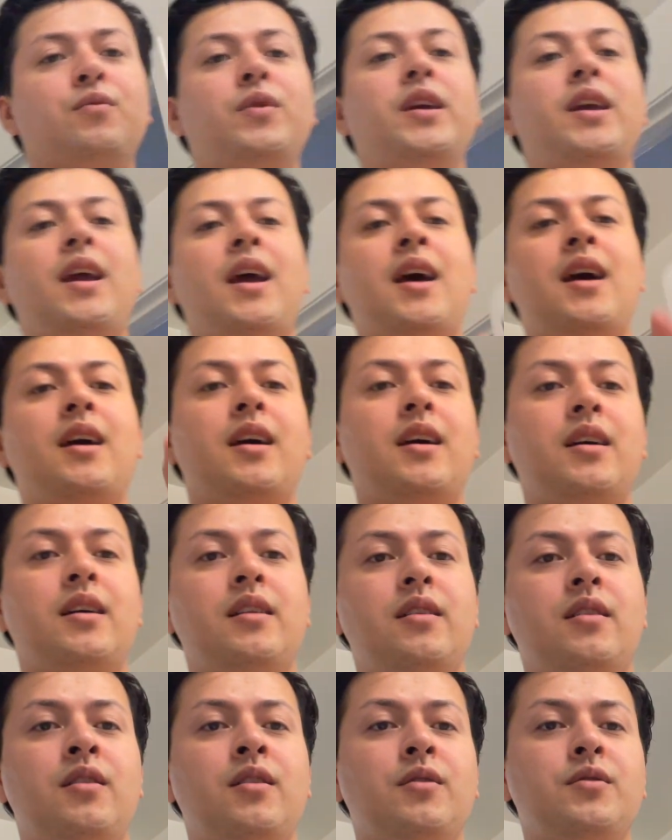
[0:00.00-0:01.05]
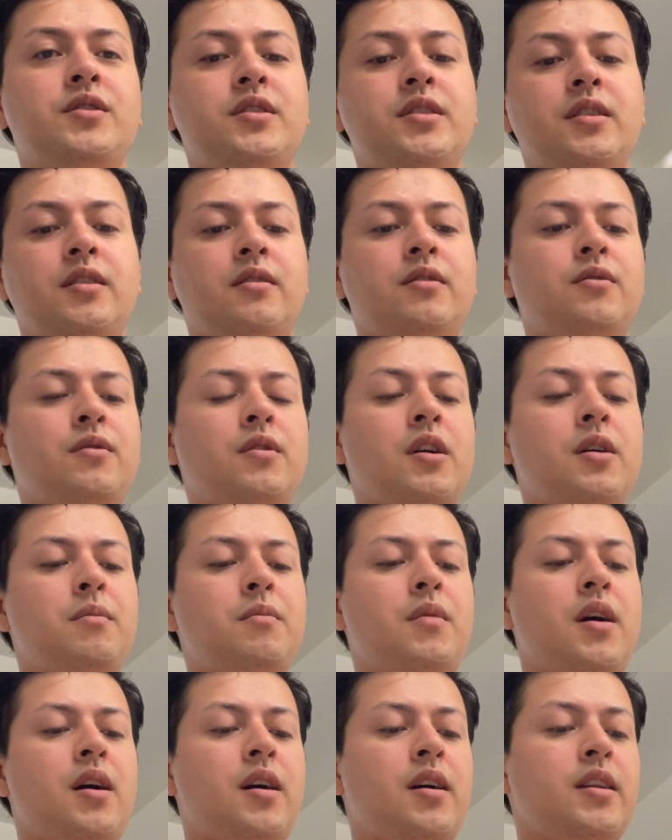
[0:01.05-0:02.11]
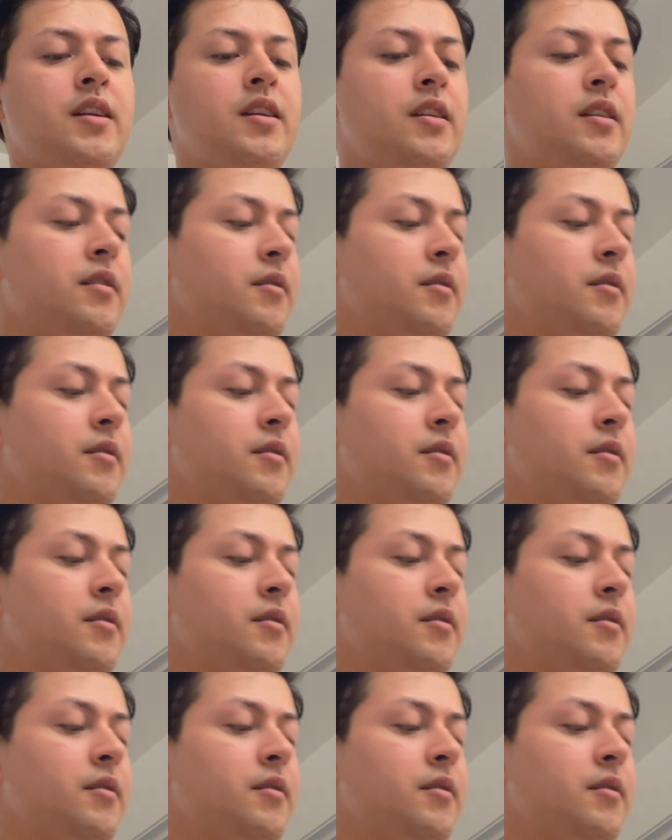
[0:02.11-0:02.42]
we add lotion to our body.